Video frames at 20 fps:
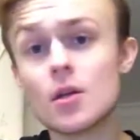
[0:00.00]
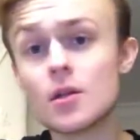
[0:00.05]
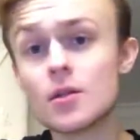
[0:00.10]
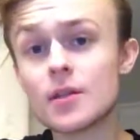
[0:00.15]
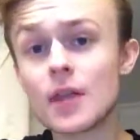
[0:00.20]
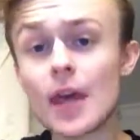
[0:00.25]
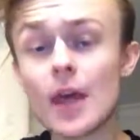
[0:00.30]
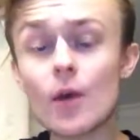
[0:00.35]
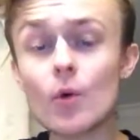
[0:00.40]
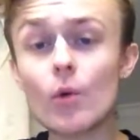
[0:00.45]

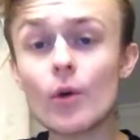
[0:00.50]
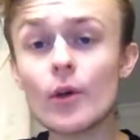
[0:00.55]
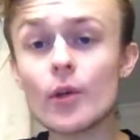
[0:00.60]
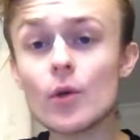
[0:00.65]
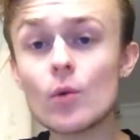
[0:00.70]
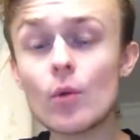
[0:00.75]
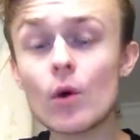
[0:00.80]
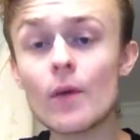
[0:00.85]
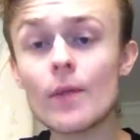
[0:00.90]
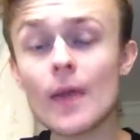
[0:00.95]
take what
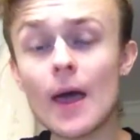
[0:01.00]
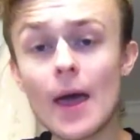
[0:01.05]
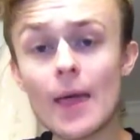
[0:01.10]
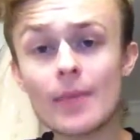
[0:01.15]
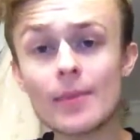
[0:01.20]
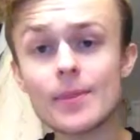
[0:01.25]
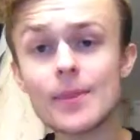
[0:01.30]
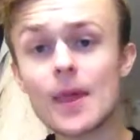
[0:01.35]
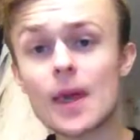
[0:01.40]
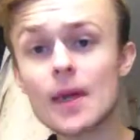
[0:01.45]
you want,
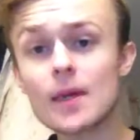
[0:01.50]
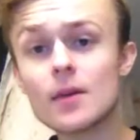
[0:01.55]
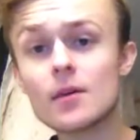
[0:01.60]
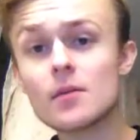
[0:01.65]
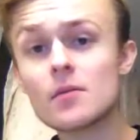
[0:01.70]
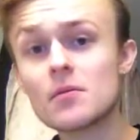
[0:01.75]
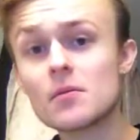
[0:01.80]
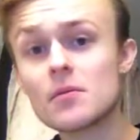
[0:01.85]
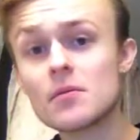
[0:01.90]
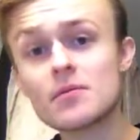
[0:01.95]
and take
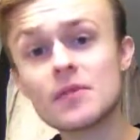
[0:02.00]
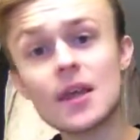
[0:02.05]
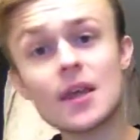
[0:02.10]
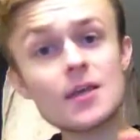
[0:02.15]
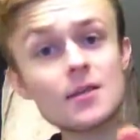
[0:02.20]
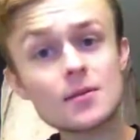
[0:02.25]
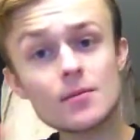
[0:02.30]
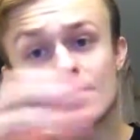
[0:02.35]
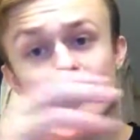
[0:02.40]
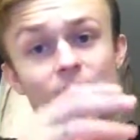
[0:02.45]

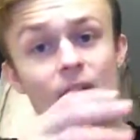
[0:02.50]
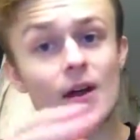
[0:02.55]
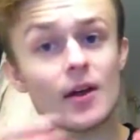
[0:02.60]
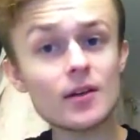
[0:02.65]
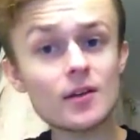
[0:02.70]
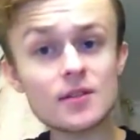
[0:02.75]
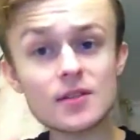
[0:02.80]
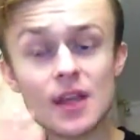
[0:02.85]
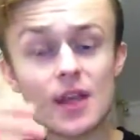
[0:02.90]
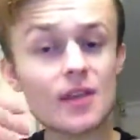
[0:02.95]
some
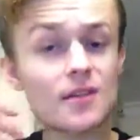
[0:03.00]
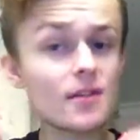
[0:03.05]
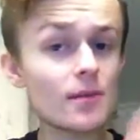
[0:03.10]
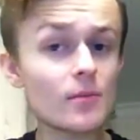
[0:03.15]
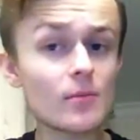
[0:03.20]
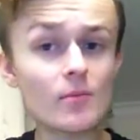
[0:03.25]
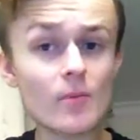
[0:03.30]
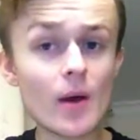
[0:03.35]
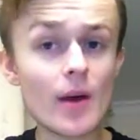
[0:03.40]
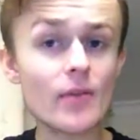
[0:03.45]
facts, take some
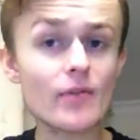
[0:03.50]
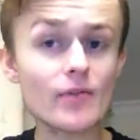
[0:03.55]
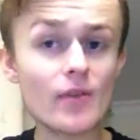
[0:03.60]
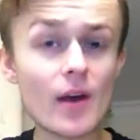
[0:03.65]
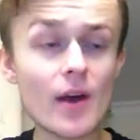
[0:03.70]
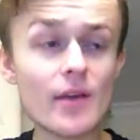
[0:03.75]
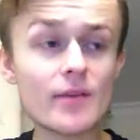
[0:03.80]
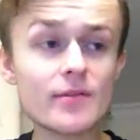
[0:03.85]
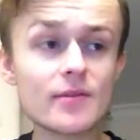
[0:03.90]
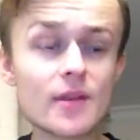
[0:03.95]
of my
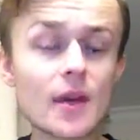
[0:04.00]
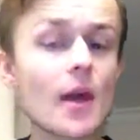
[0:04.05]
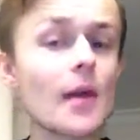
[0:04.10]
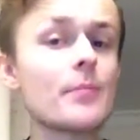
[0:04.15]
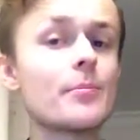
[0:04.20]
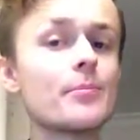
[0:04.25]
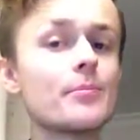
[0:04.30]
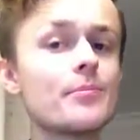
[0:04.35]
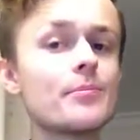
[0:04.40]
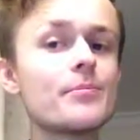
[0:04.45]
advice,
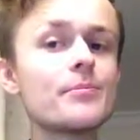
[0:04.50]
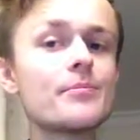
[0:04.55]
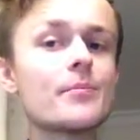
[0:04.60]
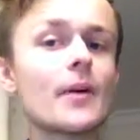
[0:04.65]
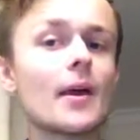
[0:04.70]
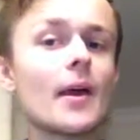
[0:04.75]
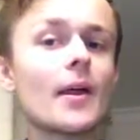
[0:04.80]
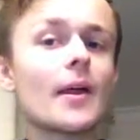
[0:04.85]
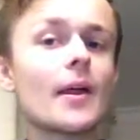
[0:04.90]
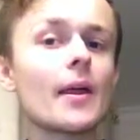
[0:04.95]
and
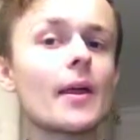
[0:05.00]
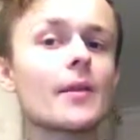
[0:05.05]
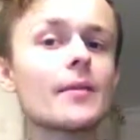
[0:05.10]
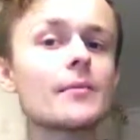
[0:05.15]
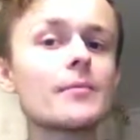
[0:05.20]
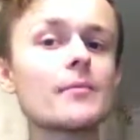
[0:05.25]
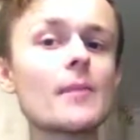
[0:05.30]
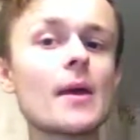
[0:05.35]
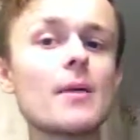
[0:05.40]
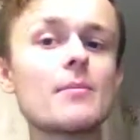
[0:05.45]

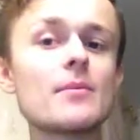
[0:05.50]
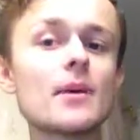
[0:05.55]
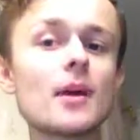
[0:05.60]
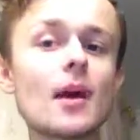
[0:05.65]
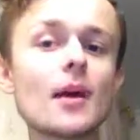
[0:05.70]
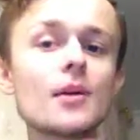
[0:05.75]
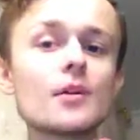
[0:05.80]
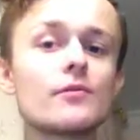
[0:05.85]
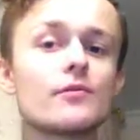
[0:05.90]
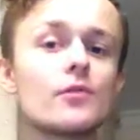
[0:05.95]
maybe
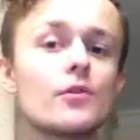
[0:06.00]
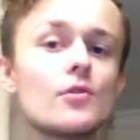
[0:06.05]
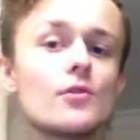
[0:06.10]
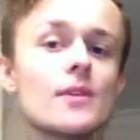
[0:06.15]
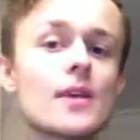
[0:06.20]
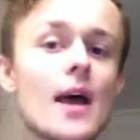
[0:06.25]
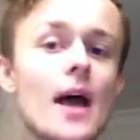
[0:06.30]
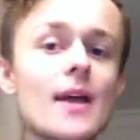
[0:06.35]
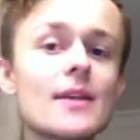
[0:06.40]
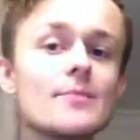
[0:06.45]
kind of use
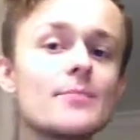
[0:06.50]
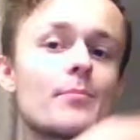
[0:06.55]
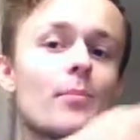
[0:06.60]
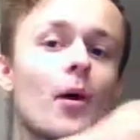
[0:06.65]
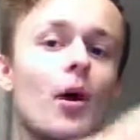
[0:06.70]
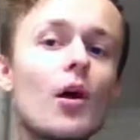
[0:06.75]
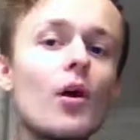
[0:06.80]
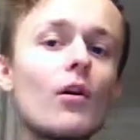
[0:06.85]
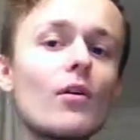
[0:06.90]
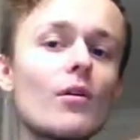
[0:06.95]
it as
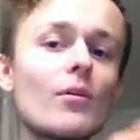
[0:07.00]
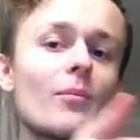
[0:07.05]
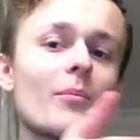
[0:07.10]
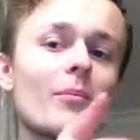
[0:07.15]
part